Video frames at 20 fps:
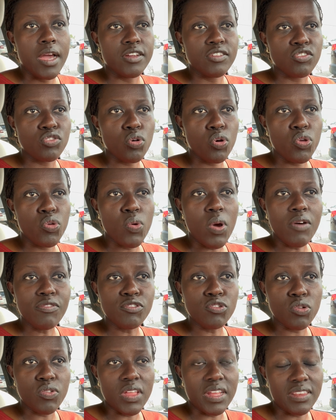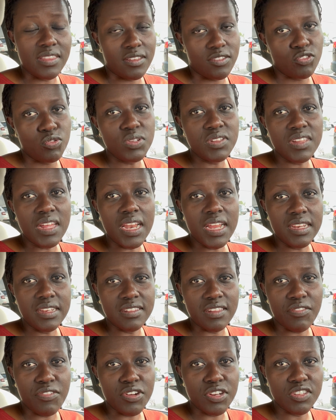So you have to know that Switzerland
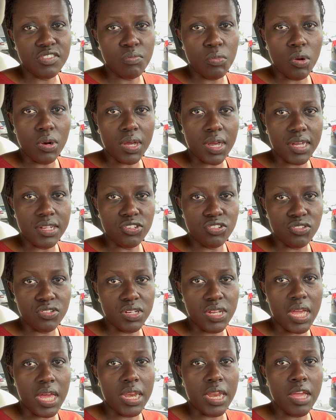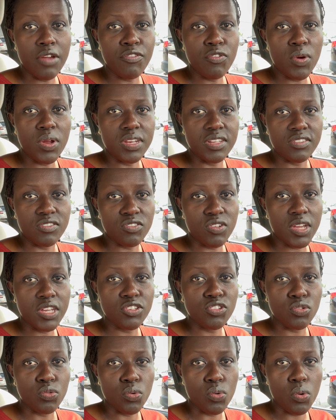is a very small country and everyone is
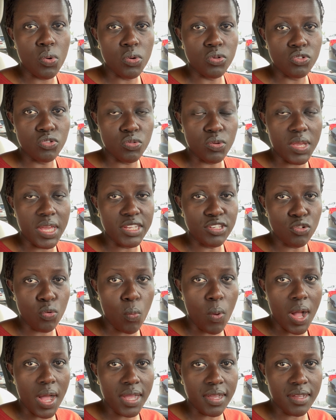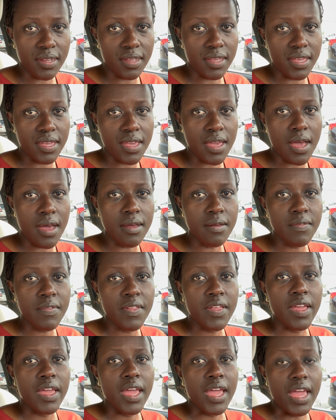trying to get work here.
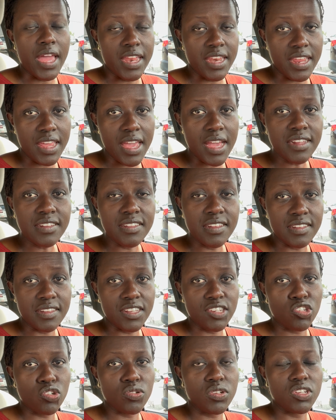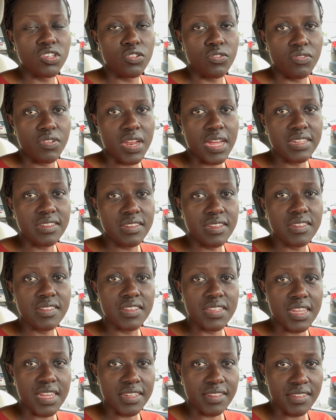And yes, there's a shortage of nurses.
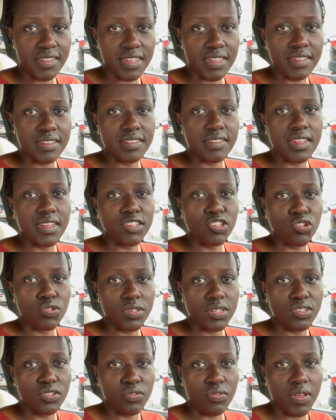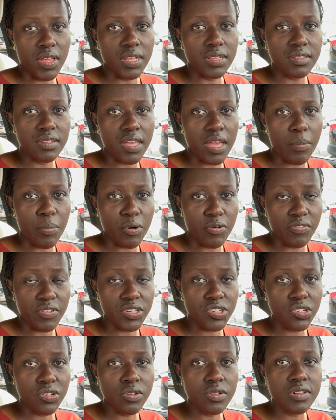Yes, there's a shortage of healthcare
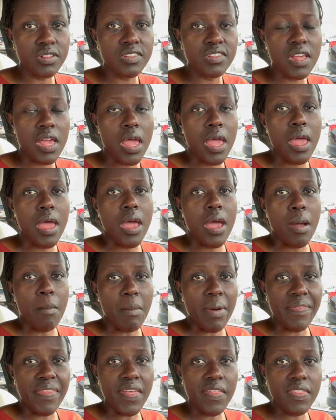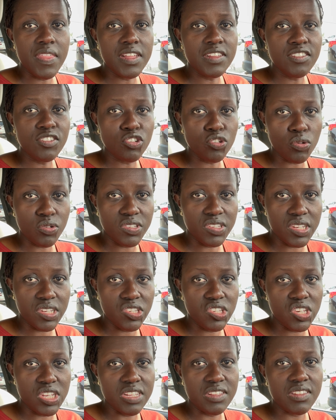professionals. But then this
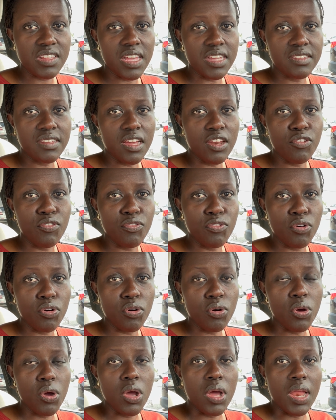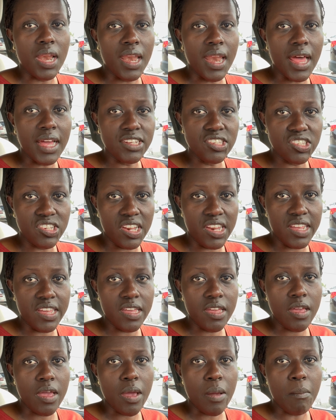shortage is catered for
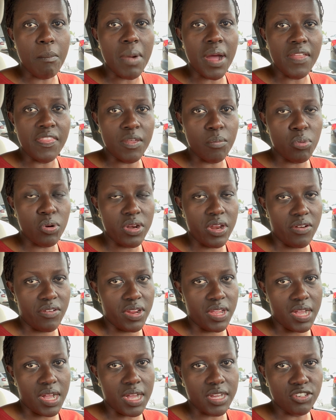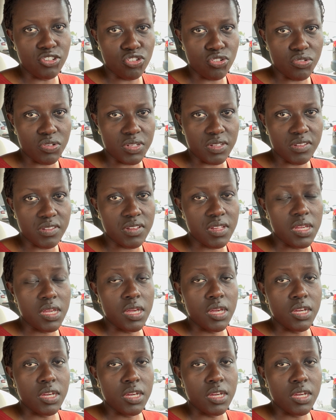largely by the bordering countries.